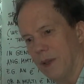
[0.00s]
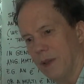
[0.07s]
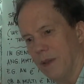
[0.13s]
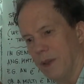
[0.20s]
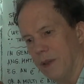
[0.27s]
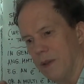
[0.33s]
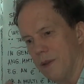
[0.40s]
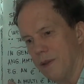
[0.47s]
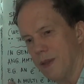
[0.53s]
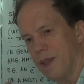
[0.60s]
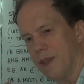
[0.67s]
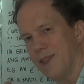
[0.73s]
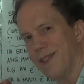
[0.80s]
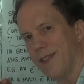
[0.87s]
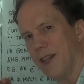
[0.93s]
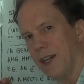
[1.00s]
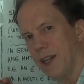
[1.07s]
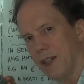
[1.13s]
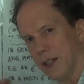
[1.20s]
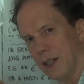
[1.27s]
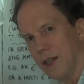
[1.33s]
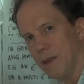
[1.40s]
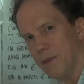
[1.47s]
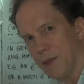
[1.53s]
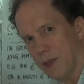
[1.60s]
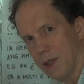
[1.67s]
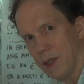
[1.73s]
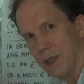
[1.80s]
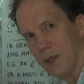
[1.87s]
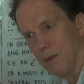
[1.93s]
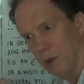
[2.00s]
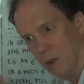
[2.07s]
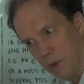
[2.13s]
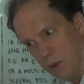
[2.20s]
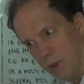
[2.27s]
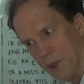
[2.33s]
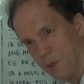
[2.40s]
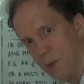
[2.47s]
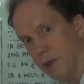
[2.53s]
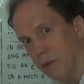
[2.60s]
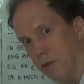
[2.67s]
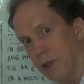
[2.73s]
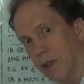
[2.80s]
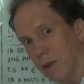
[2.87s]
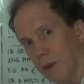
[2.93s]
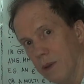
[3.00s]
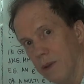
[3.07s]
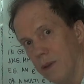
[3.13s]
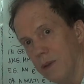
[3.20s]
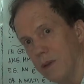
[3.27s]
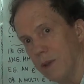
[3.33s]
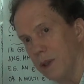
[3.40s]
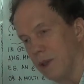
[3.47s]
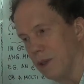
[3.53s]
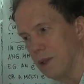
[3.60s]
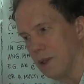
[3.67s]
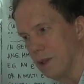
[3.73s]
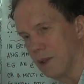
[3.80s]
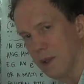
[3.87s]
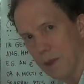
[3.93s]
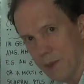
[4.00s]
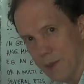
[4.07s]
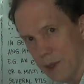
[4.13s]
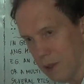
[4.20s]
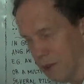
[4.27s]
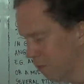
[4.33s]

Then z star times z will always be a real. Right? That just comes out of the